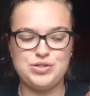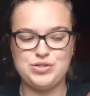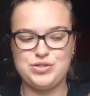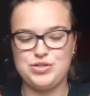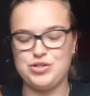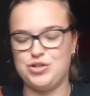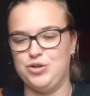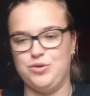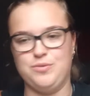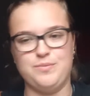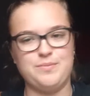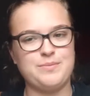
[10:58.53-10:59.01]

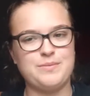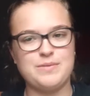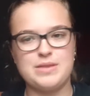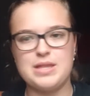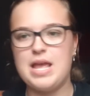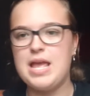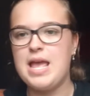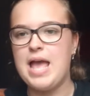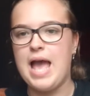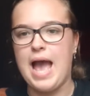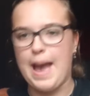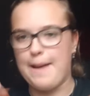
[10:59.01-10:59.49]
So
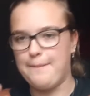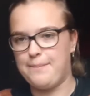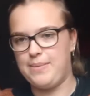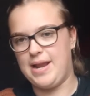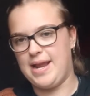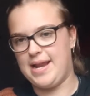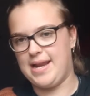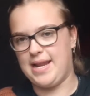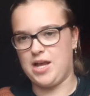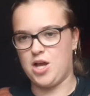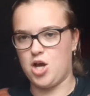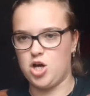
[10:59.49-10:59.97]
I'm
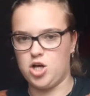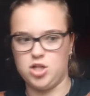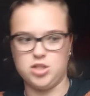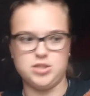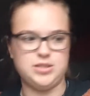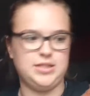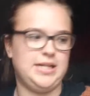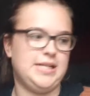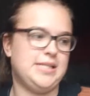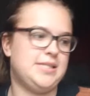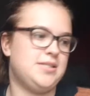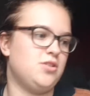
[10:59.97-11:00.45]
planning all
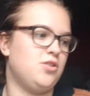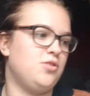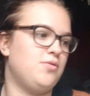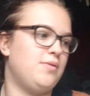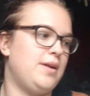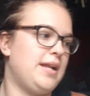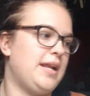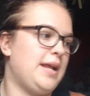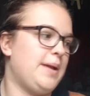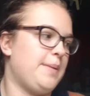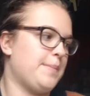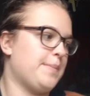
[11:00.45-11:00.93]
the knits
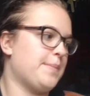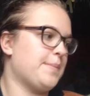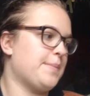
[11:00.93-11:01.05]
already.